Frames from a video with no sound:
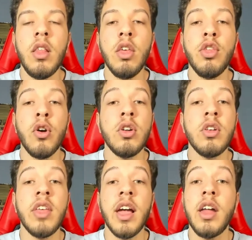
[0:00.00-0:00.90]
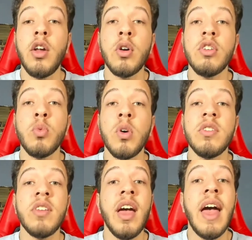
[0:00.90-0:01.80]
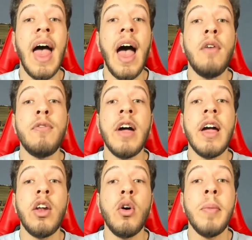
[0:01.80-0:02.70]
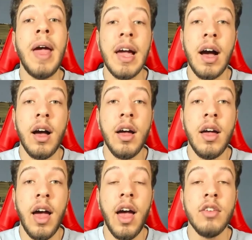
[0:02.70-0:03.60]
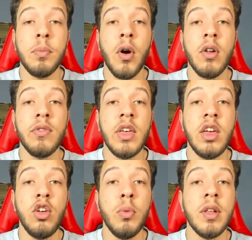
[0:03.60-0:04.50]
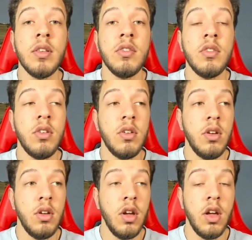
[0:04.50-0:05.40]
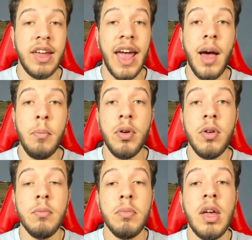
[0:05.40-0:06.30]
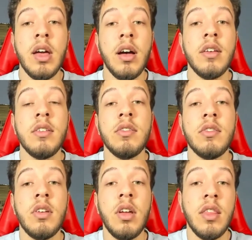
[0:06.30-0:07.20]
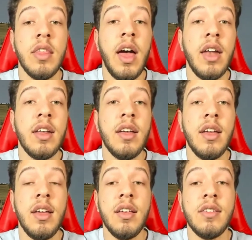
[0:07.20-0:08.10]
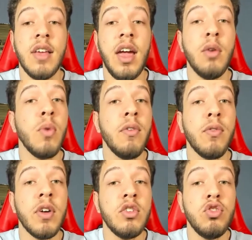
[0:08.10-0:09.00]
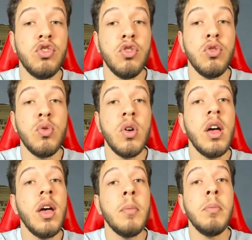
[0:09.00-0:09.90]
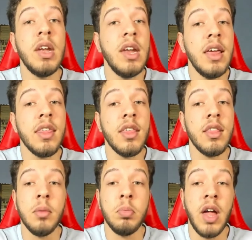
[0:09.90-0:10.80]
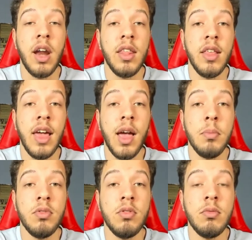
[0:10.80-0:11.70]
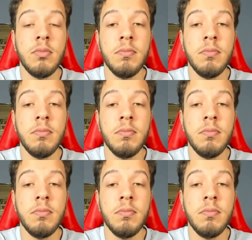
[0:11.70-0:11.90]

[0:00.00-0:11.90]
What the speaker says: The third thing I noticed was Alpha and Omega as part of the humans camp, because that is a reference to Beneath the Planet of the Apes.